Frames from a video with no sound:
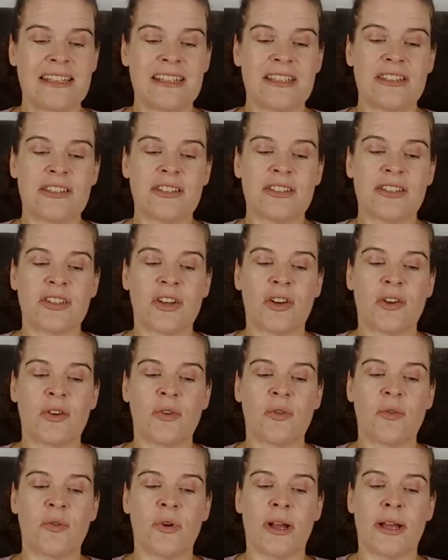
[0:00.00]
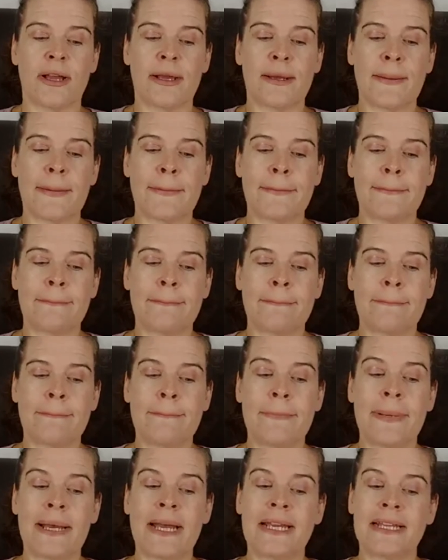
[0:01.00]
So,
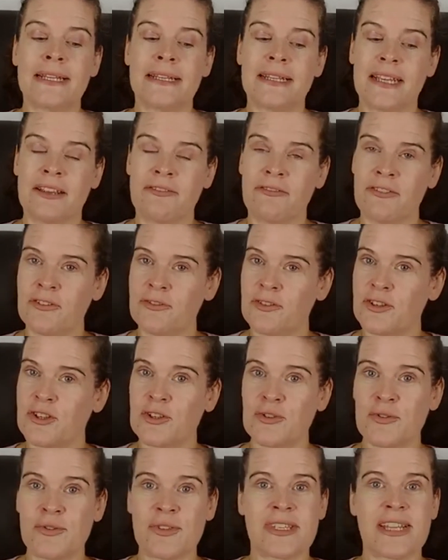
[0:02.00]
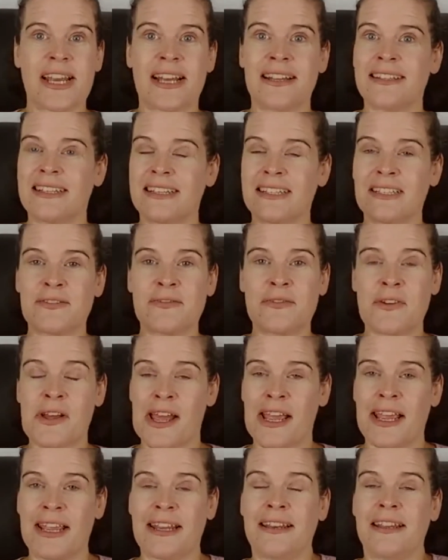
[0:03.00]
but if you choose that, that's
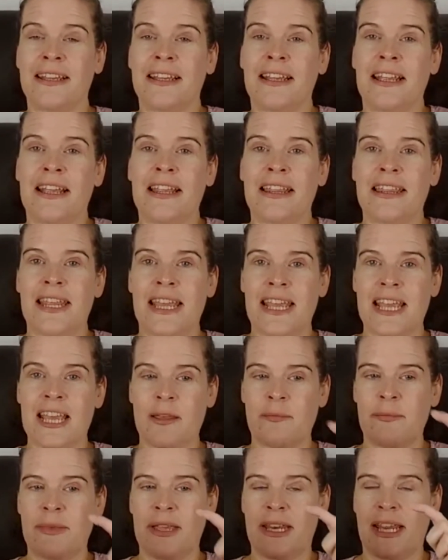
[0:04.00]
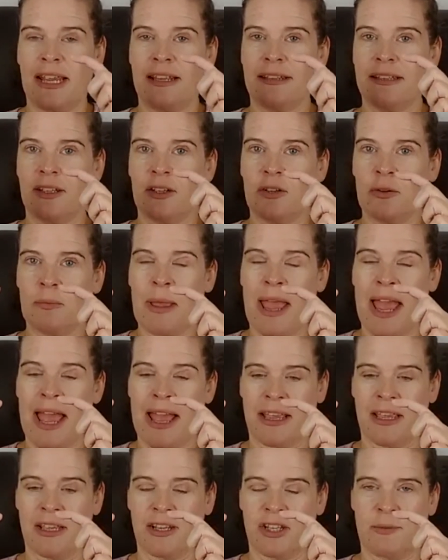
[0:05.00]
fine. They come in a little
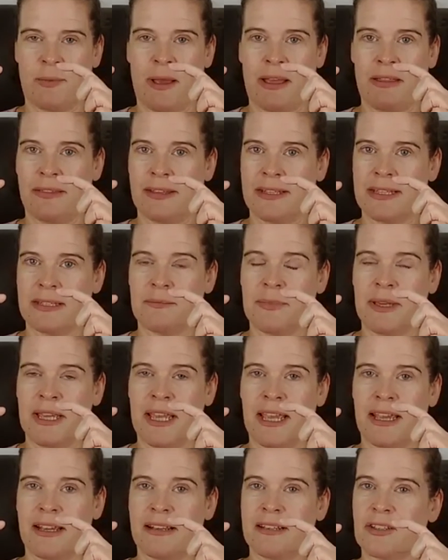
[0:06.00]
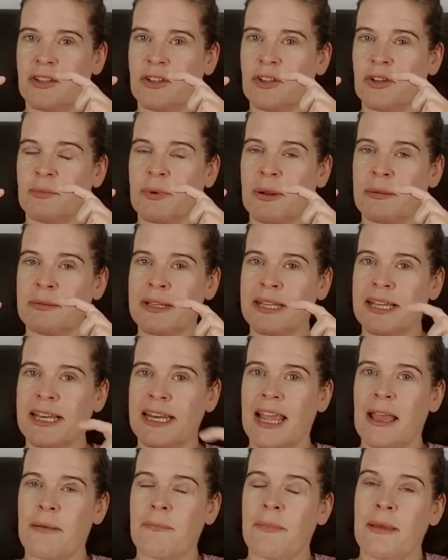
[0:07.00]
package about this big, so you're probably going to
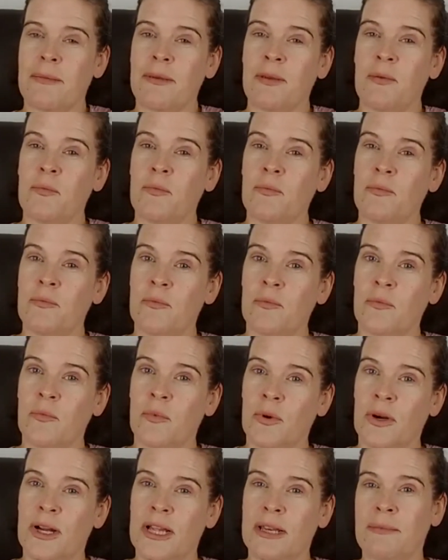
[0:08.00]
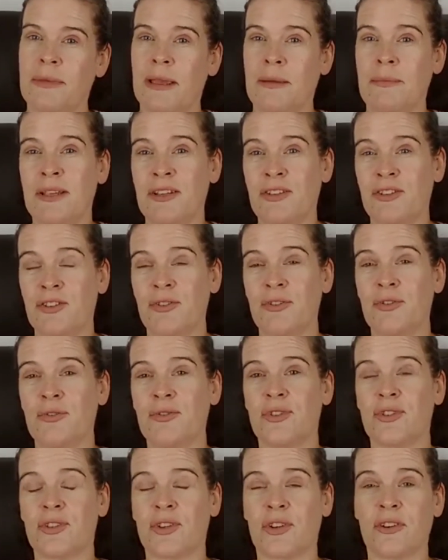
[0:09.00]
get maybe one, maybe two
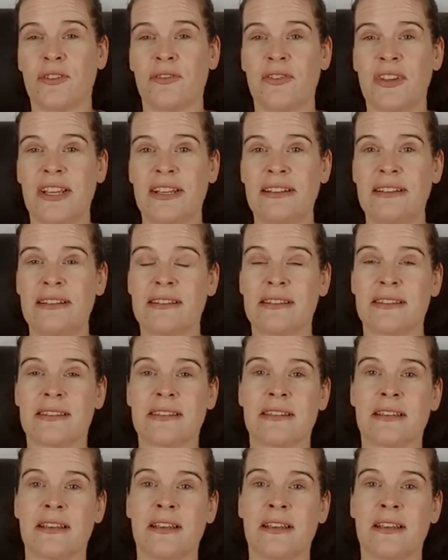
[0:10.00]
servings